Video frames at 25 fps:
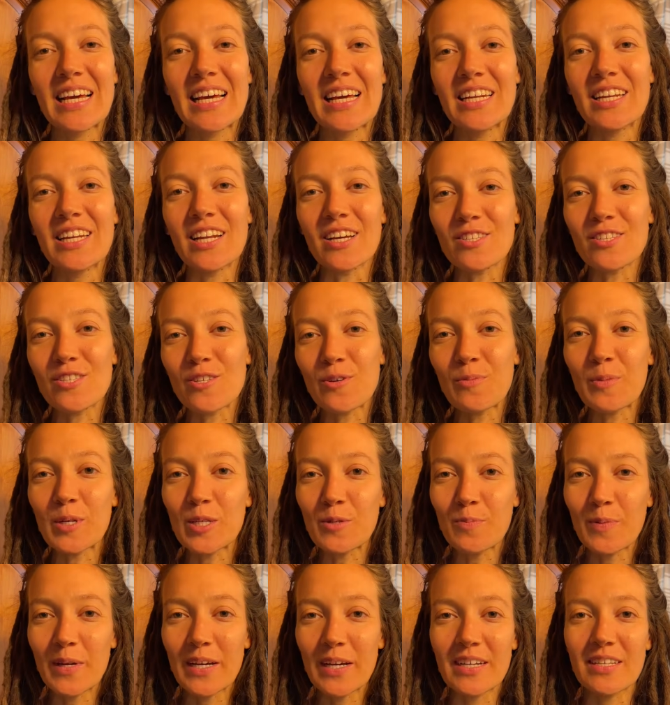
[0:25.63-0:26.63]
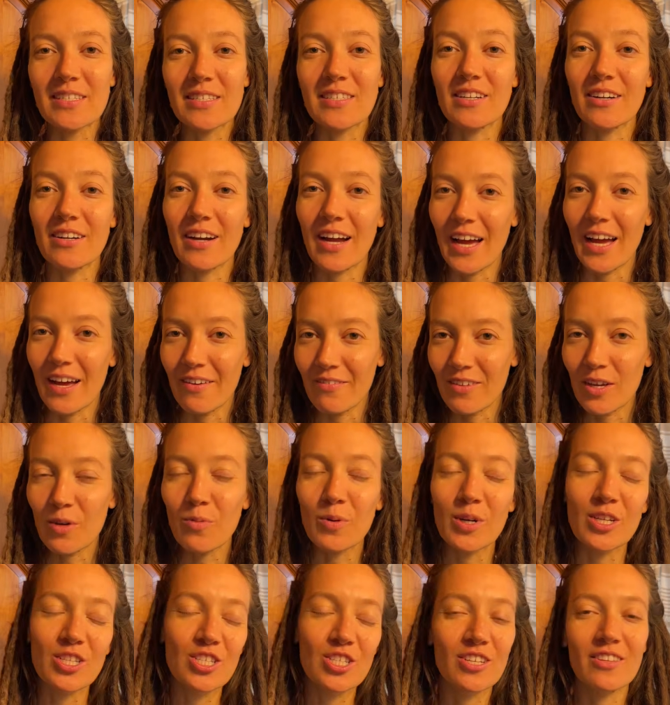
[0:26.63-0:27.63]
not so much because they're heavy,
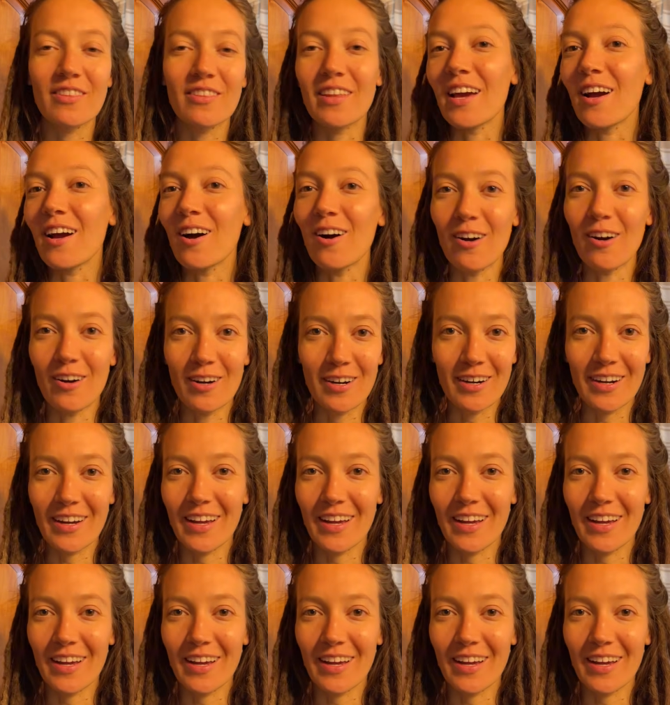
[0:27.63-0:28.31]
which they are,